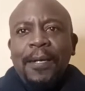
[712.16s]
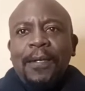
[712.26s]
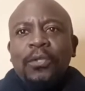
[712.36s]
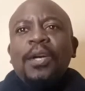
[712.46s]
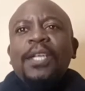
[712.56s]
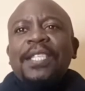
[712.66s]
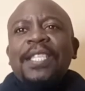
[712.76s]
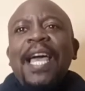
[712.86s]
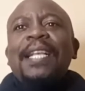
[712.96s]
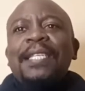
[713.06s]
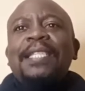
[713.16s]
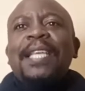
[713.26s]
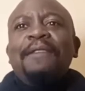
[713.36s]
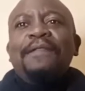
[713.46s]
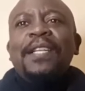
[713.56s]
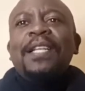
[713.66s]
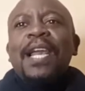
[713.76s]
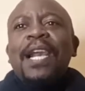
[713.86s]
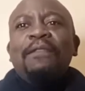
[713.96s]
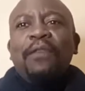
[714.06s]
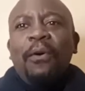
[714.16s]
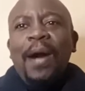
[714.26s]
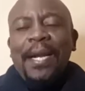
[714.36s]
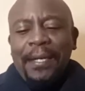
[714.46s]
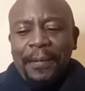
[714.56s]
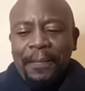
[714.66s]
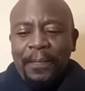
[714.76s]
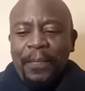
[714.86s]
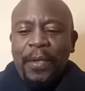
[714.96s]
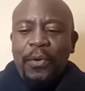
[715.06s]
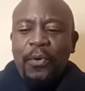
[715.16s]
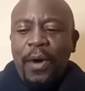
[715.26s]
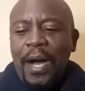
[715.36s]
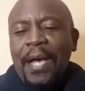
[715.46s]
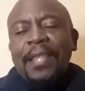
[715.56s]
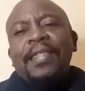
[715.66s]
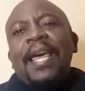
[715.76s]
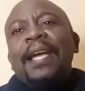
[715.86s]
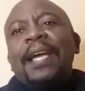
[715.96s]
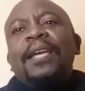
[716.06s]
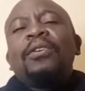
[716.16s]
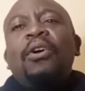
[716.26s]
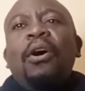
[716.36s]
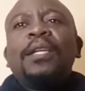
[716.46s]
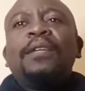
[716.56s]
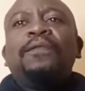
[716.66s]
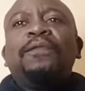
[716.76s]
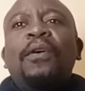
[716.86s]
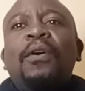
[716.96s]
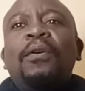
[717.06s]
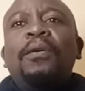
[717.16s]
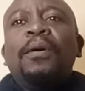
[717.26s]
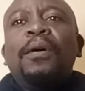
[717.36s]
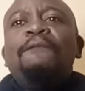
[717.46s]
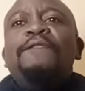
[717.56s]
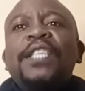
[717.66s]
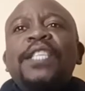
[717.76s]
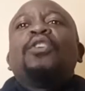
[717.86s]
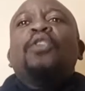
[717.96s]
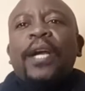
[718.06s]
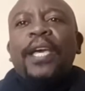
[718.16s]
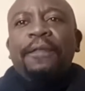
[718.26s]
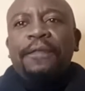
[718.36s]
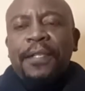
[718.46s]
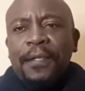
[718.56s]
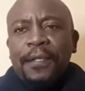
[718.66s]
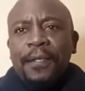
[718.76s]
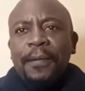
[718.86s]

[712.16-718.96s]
So it's thanksgiving level one. You are thanking God for physical gifts.